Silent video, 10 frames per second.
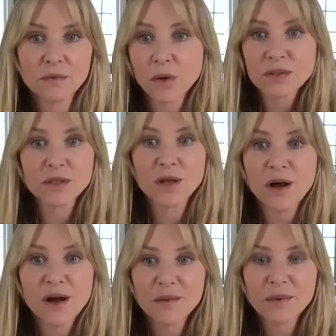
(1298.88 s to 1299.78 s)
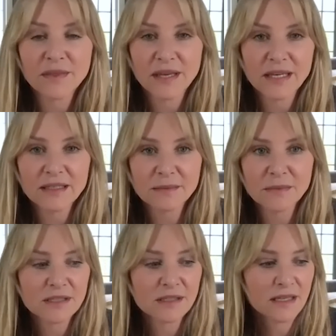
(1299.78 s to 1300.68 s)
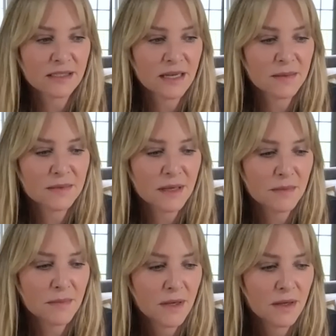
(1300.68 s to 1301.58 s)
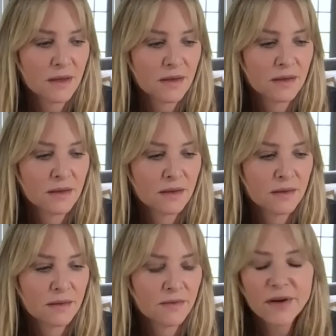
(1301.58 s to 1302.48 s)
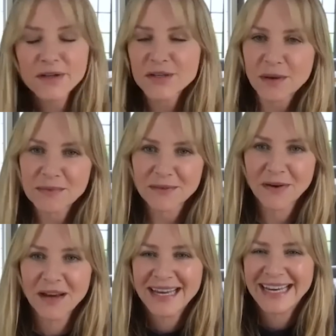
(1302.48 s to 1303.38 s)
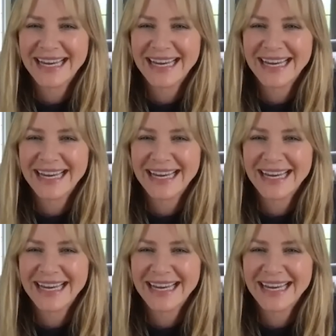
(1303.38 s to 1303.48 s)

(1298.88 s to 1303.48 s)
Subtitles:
goes along with things. I mean, lots of times I'm very disruptive.